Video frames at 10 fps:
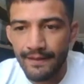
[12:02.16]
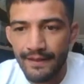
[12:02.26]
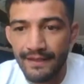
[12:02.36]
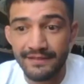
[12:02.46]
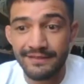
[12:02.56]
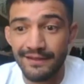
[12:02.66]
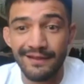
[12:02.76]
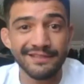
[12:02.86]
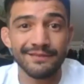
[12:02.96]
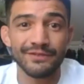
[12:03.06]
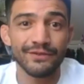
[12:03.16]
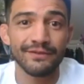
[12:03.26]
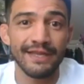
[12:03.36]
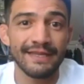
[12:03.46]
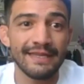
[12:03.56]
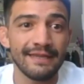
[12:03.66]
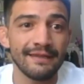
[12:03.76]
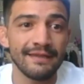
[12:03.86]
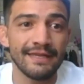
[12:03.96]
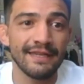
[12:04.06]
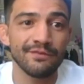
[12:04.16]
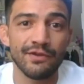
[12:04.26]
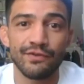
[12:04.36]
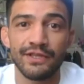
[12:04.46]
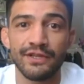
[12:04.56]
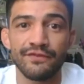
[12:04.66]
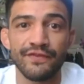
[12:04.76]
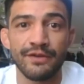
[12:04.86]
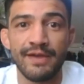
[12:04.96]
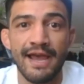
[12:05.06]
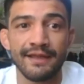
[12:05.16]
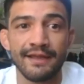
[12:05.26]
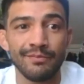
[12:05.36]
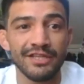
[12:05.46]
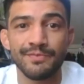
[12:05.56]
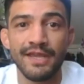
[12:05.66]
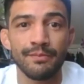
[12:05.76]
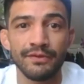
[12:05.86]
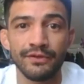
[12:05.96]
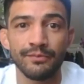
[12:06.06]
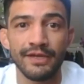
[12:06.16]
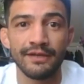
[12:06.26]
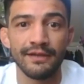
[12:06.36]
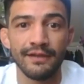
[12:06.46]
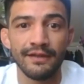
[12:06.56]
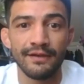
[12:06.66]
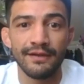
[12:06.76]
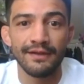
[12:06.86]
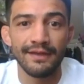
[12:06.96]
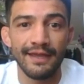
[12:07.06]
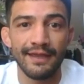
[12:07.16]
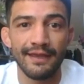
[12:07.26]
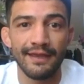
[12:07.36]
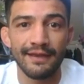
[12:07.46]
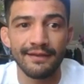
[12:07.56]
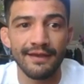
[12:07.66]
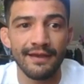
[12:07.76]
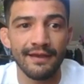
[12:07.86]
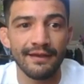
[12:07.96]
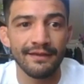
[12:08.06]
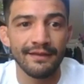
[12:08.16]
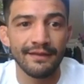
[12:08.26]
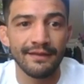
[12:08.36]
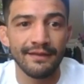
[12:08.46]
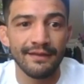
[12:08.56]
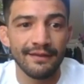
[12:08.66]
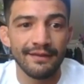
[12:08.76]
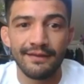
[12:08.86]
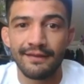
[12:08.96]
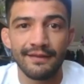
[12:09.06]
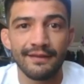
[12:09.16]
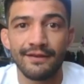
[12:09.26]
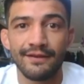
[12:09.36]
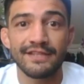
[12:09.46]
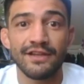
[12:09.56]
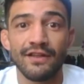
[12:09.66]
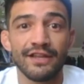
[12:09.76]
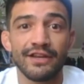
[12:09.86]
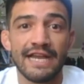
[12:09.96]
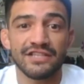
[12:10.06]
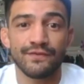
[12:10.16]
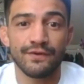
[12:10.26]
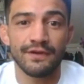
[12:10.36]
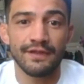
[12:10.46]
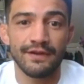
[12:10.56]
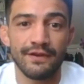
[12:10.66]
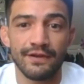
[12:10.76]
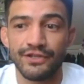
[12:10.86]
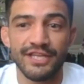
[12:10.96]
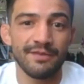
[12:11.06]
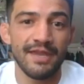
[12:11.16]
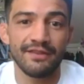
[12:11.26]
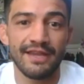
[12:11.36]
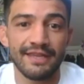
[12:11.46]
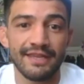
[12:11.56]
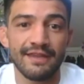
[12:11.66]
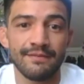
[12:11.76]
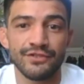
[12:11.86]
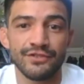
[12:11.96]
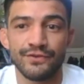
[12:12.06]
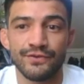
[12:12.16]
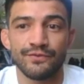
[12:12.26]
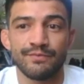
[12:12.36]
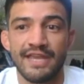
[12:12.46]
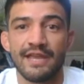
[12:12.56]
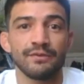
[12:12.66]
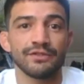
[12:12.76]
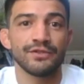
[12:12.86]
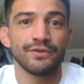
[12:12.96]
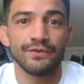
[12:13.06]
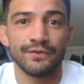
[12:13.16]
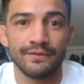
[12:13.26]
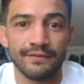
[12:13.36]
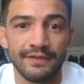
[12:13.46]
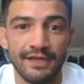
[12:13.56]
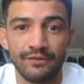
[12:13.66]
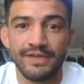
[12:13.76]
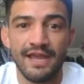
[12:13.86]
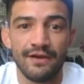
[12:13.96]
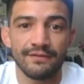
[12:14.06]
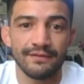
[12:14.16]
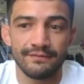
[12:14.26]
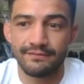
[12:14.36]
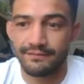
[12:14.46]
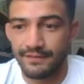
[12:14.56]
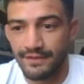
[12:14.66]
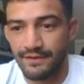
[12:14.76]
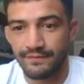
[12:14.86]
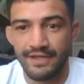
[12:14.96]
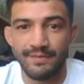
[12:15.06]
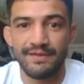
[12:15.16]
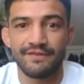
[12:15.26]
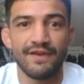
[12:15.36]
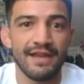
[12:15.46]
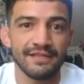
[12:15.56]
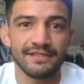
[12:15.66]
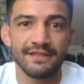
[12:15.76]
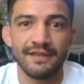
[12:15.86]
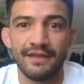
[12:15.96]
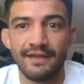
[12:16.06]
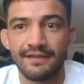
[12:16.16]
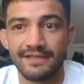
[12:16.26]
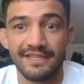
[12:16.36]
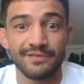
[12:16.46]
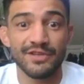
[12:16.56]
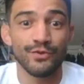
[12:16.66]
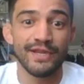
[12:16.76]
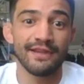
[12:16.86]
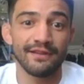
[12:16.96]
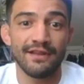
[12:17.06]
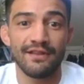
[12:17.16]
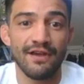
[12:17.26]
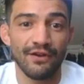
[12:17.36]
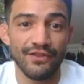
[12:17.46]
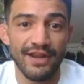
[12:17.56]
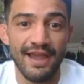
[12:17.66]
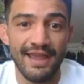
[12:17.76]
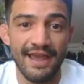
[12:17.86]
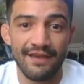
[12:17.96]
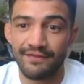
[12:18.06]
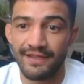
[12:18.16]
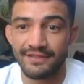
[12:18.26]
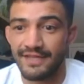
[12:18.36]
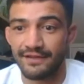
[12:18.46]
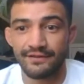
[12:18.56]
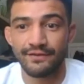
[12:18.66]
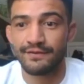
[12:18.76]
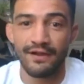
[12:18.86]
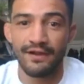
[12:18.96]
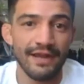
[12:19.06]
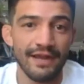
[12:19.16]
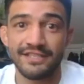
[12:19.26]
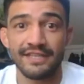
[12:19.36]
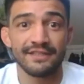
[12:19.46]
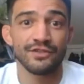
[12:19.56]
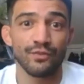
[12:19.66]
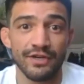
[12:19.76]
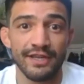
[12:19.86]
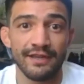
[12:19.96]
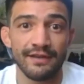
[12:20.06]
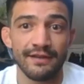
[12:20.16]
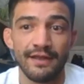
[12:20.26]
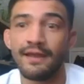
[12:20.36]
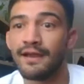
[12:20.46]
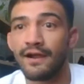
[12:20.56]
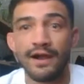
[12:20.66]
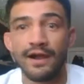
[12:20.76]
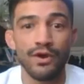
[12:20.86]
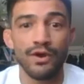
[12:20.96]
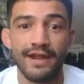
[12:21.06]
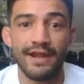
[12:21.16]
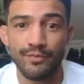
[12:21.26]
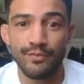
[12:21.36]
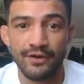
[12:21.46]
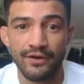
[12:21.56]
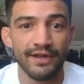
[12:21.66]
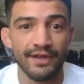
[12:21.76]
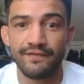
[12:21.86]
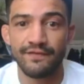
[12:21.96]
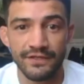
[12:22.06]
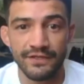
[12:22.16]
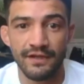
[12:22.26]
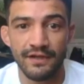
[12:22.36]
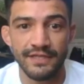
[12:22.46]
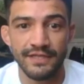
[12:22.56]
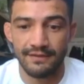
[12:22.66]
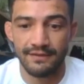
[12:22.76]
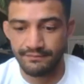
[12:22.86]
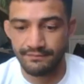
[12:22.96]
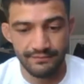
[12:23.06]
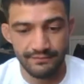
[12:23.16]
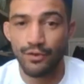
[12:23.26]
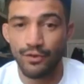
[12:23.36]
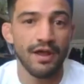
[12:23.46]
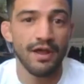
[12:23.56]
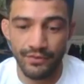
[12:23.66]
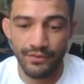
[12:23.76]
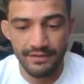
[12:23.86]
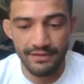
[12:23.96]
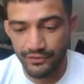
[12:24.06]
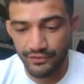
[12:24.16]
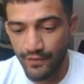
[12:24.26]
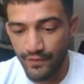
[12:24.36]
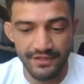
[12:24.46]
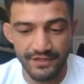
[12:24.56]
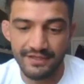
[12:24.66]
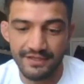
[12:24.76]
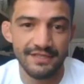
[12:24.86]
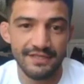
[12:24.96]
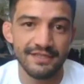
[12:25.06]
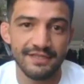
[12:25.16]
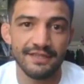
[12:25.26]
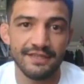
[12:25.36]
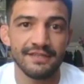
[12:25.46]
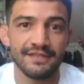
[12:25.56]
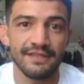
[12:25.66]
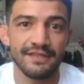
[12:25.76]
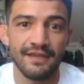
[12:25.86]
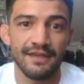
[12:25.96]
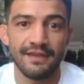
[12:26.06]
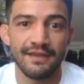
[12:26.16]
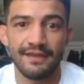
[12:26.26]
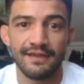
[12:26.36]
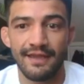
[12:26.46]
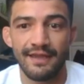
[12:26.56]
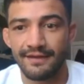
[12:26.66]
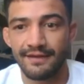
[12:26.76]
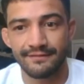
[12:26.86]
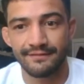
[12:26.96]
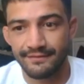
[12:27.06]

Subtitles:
It's awesome, dude. Like, he gives me really good feedback. He beats me up a little bit. And, you know, that's all I could ask for, you know, a good teammate like him to be able to help me out, you know, give me advice, since he's been doing it a lot longer than I have. Like, it's like, dude, all right, let's get this work in. All right, what could I do better? What can I focus on? He's like, no problem, dude. You focus on this, this, this, and this. And,